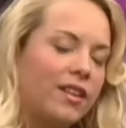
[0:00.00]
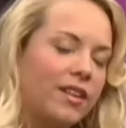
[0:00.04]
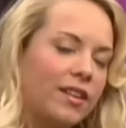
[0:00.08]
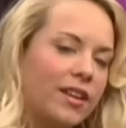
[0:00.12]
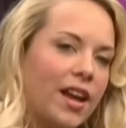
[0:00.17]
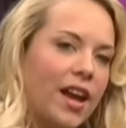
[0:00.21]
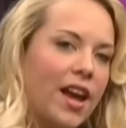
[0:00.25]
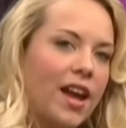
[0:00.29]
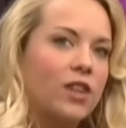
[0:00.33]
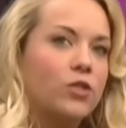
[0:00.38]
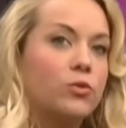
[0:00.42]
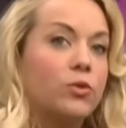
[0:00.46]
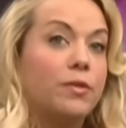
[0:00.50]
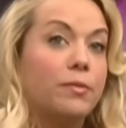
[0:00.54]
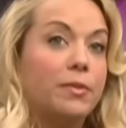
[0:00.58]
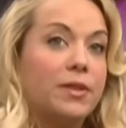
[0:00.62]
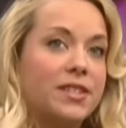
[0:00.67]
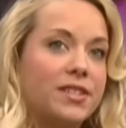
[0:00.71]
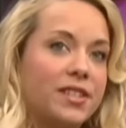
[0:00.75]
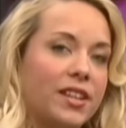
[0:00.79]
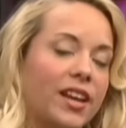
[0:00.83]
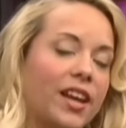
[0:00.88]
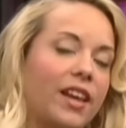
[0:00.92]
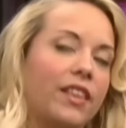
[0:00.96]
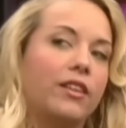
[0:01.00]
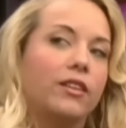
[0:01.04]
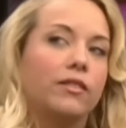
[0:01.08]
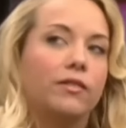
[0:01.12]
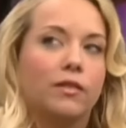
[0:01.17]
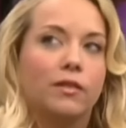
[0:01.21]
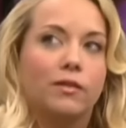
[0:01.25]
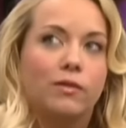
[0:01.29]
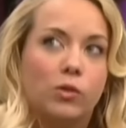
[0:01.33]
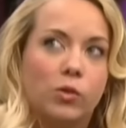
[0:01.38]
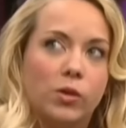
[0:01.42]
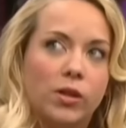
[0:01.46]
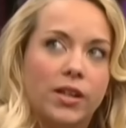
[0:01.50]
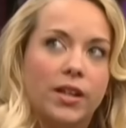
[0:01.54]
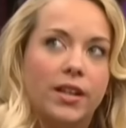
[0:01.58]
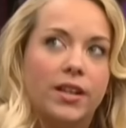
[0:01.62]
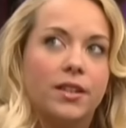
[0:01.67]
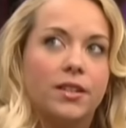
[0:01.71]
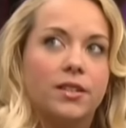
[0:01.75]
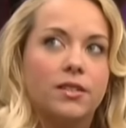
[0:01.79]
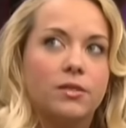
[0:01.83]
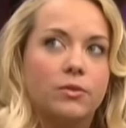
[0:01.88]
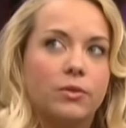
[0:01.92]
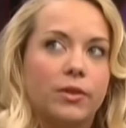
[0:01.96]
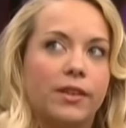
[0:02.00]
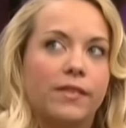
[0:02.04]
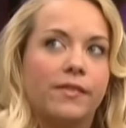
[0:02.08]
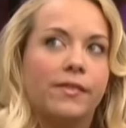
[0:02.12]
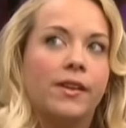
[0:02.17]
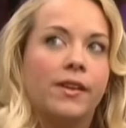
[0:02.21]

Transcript: engaged. We've been together for four years. You've we've, been